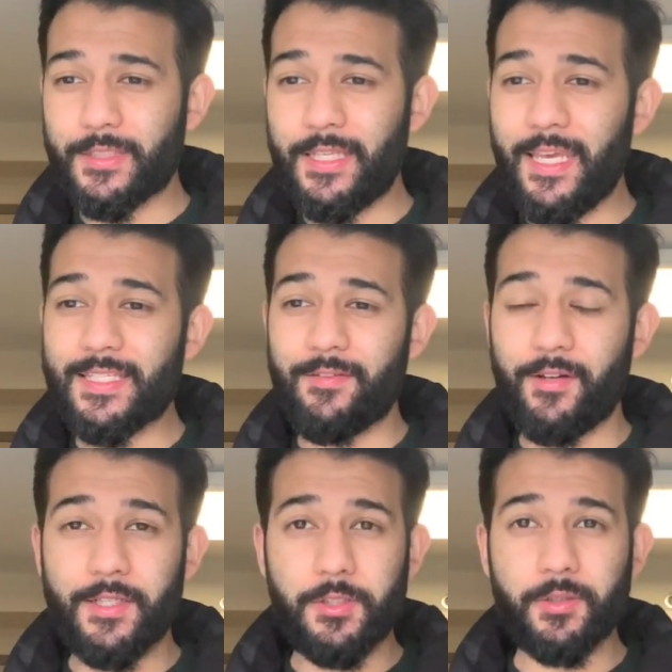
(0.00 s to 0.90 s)
Today is a
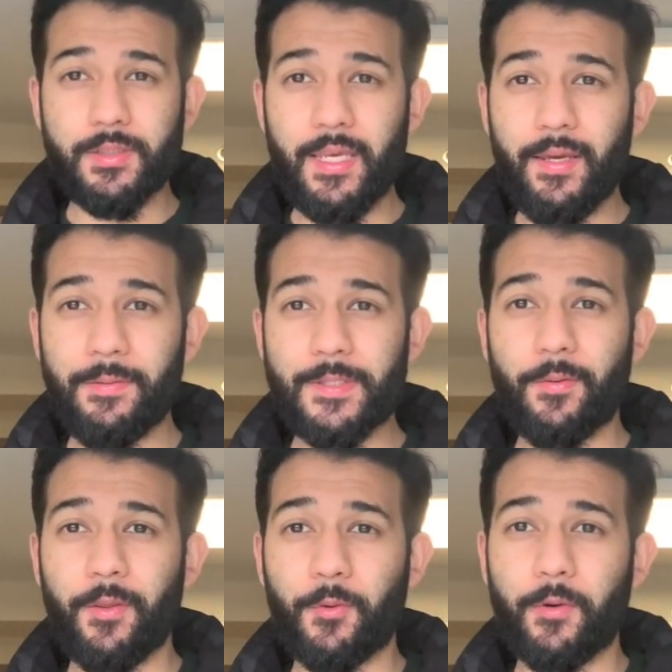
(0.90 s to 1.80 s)
very chill day, so
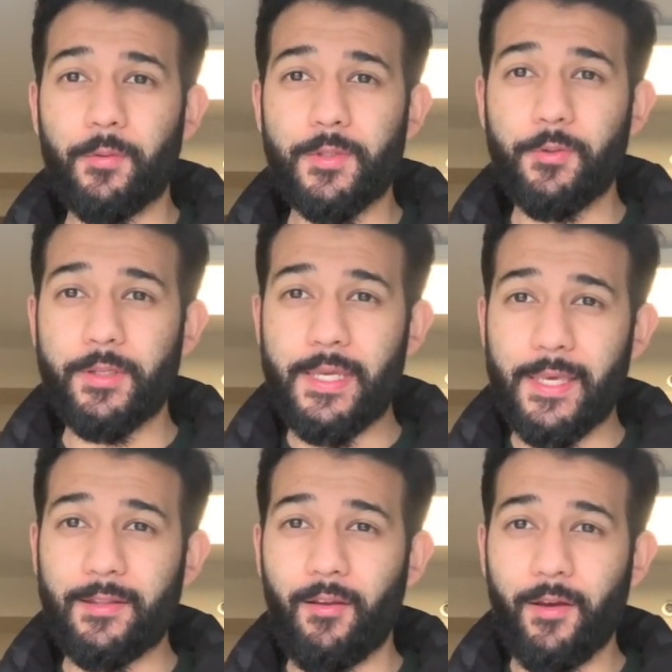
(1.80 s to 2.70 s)
I thought I would do a day
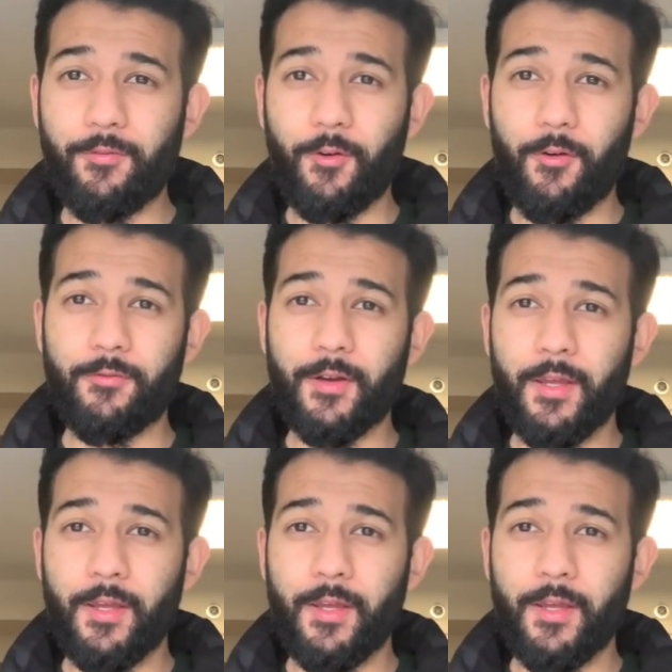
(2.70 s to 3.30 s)
in the life of.